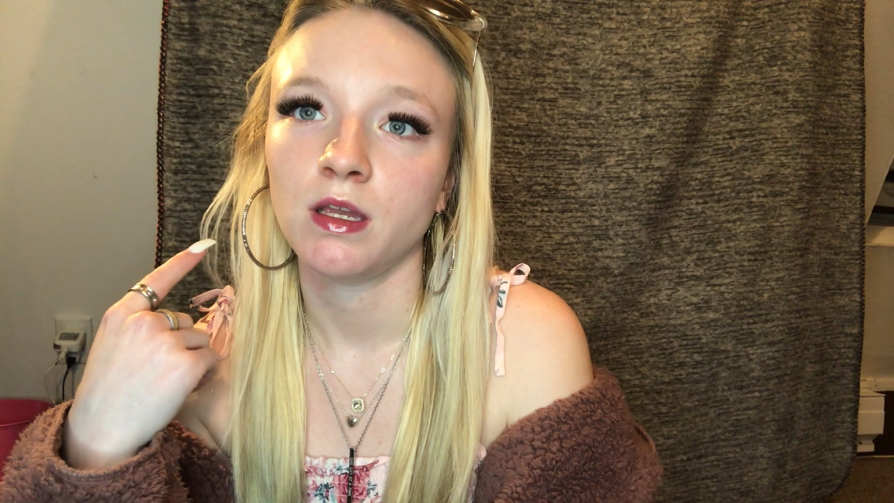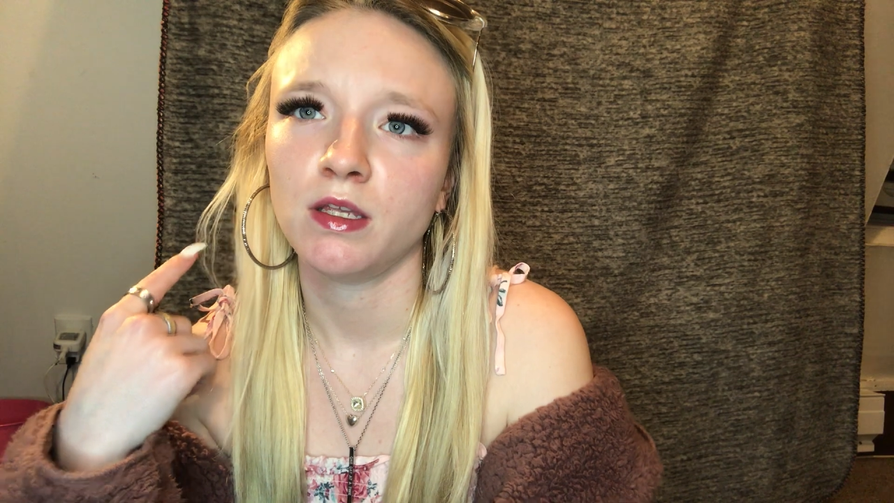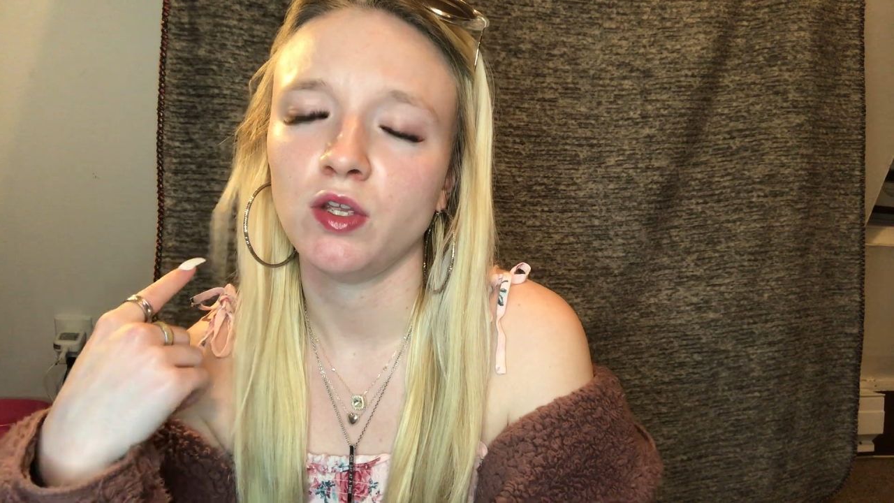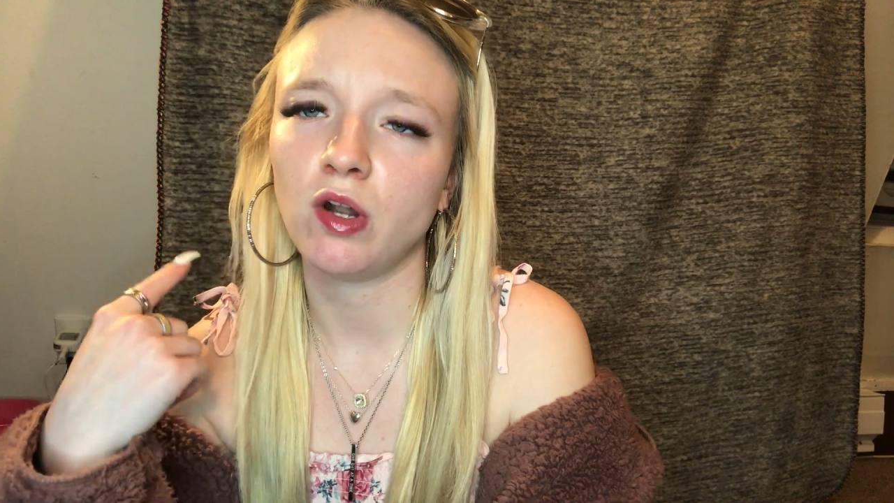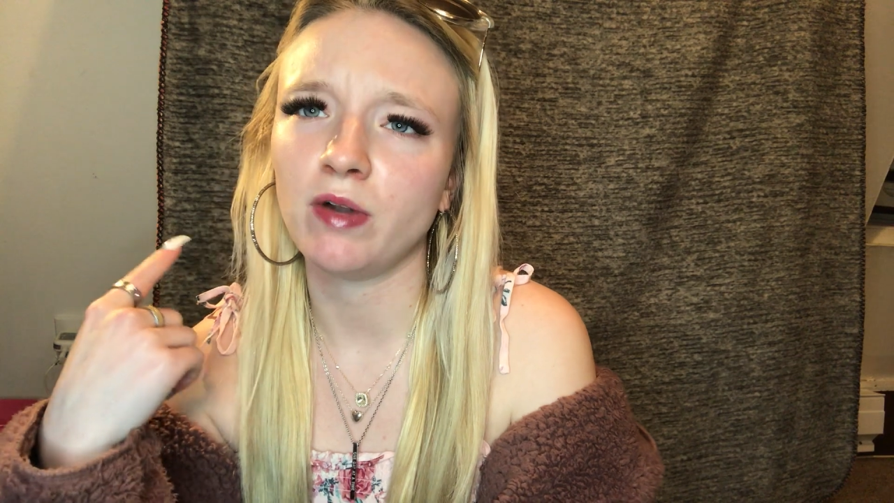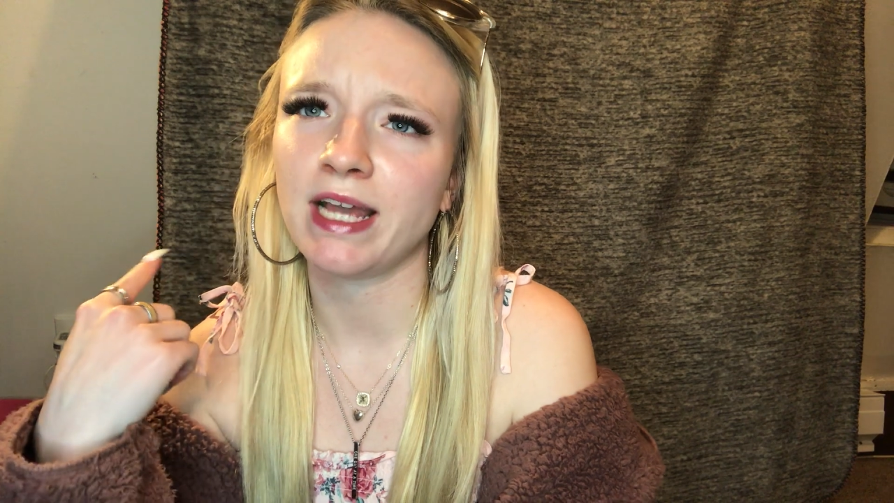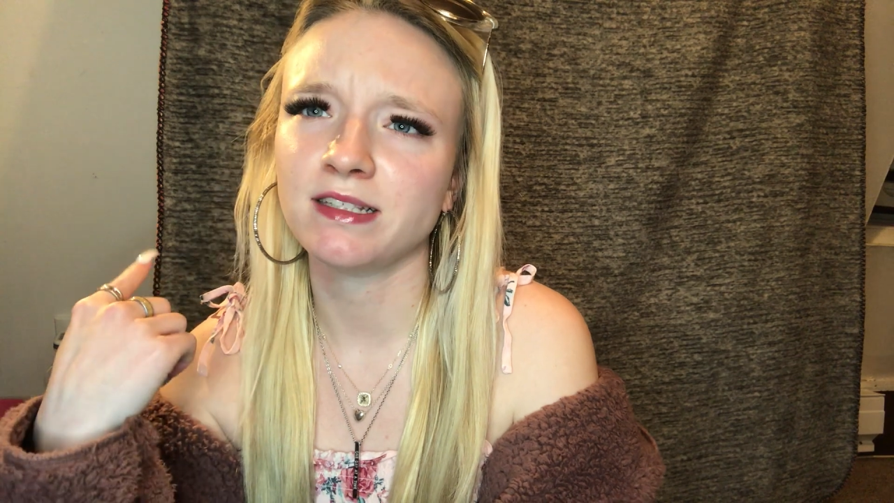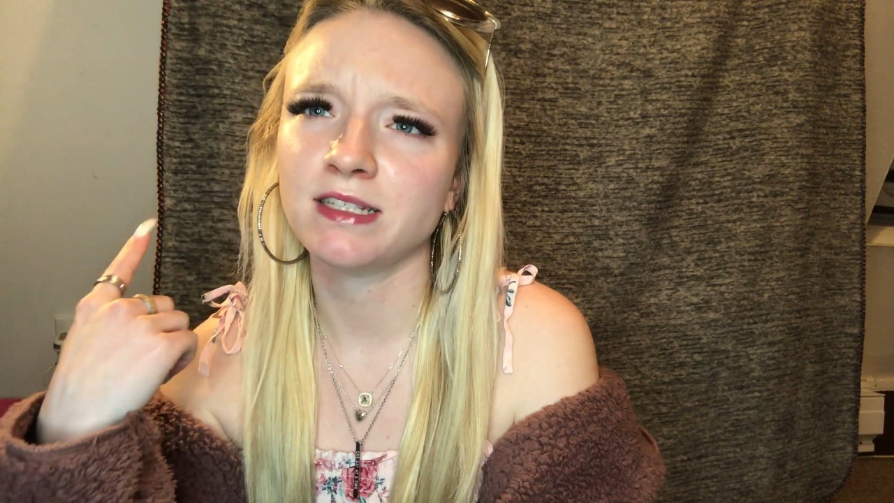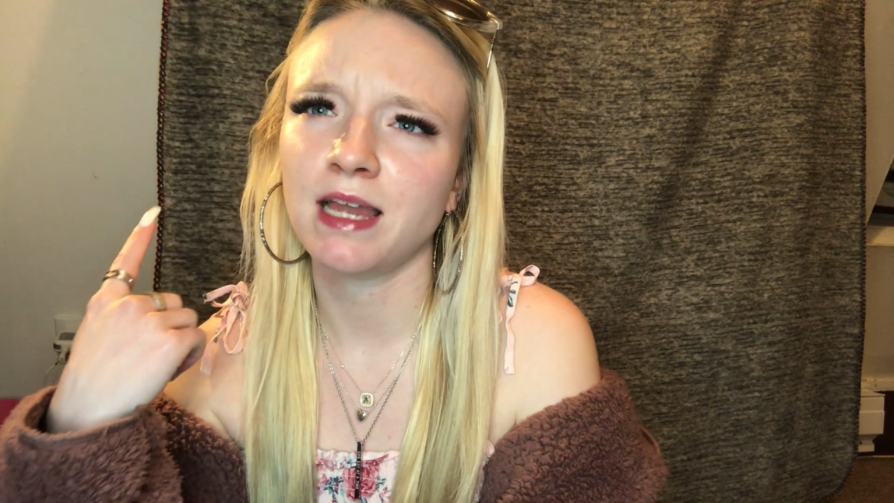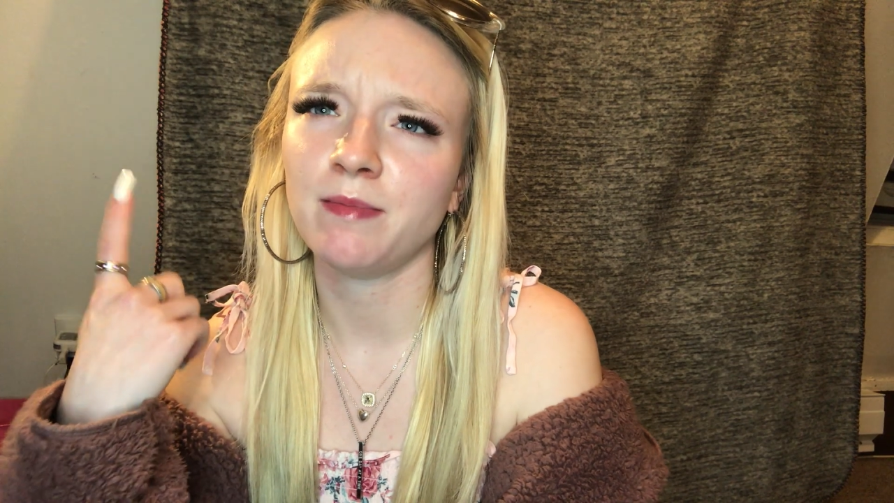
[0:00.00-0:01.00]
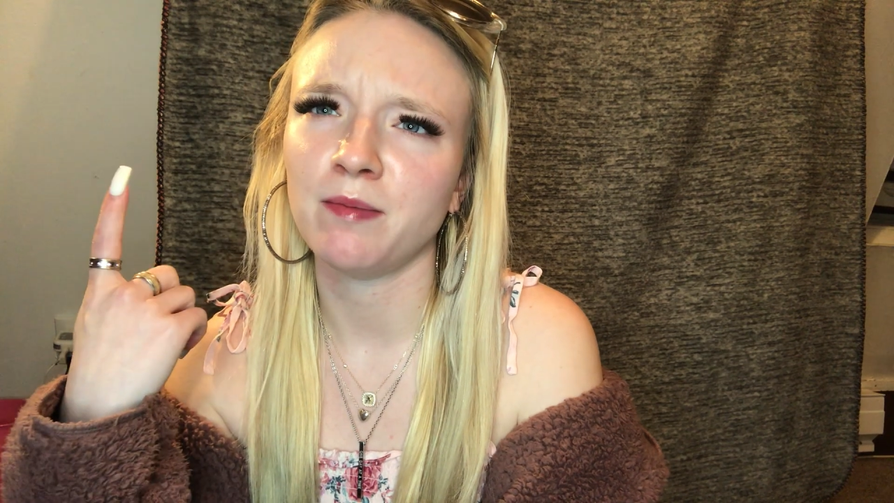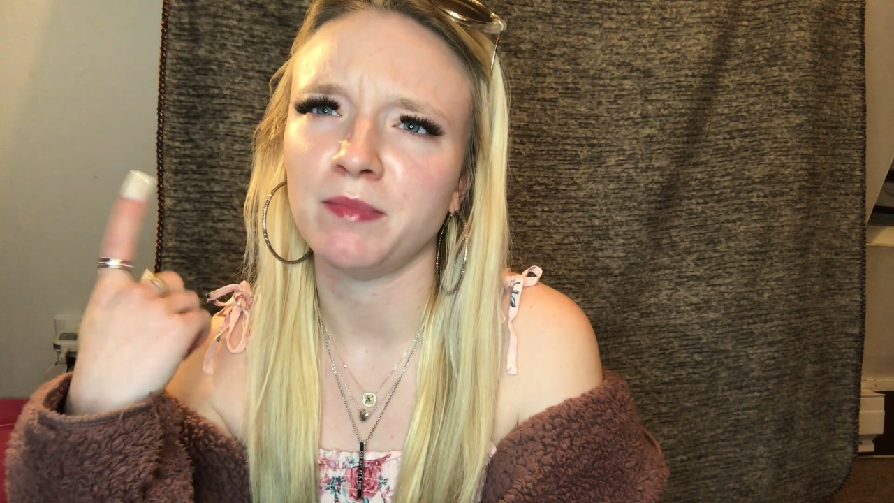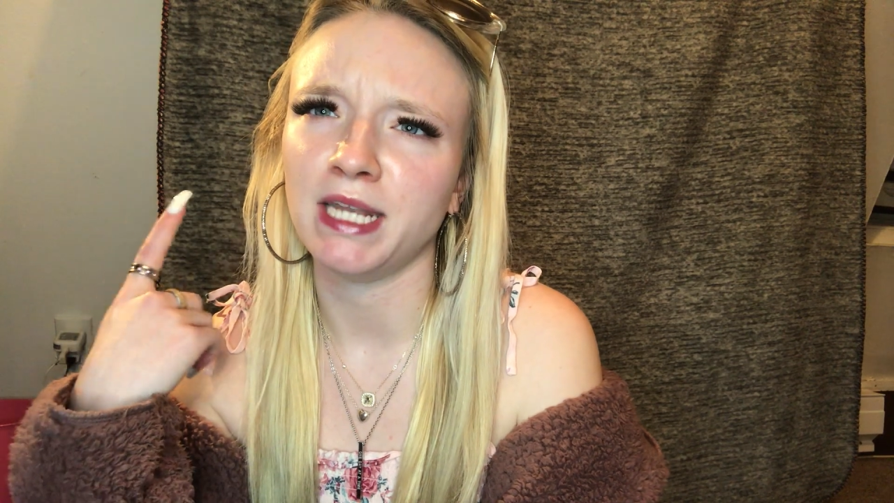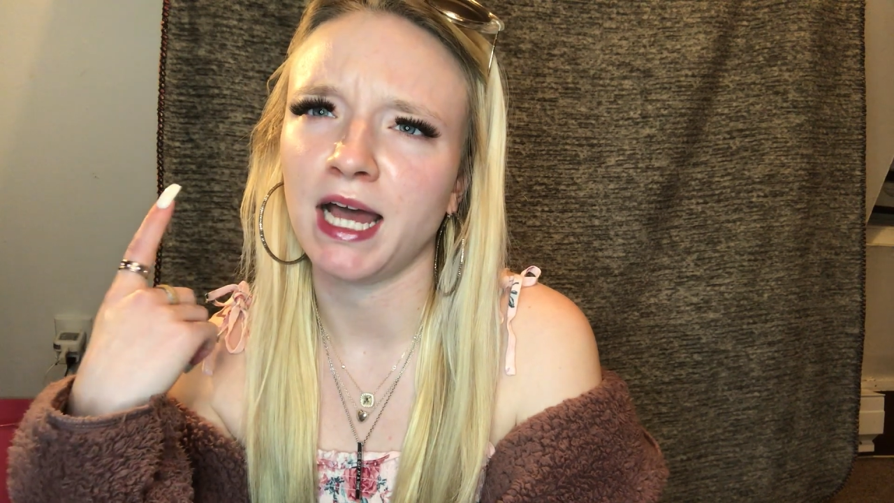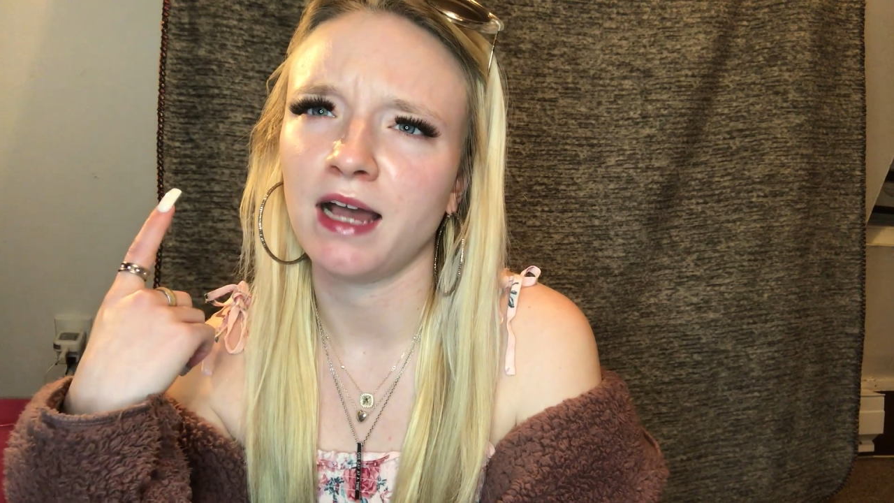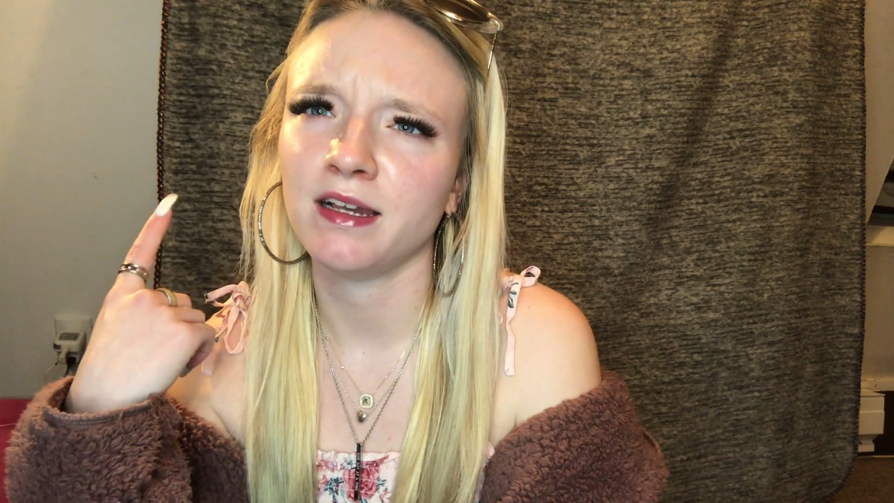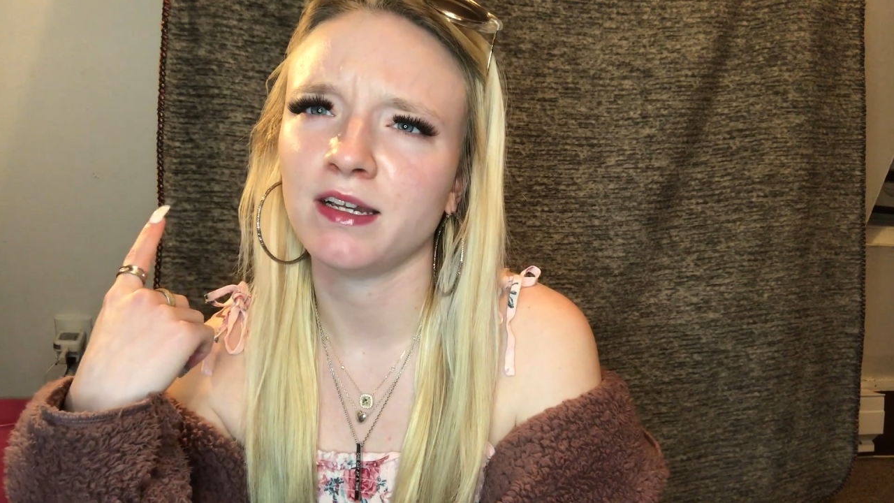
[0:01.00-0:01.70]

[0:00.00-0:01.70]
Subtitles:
Next time I'm not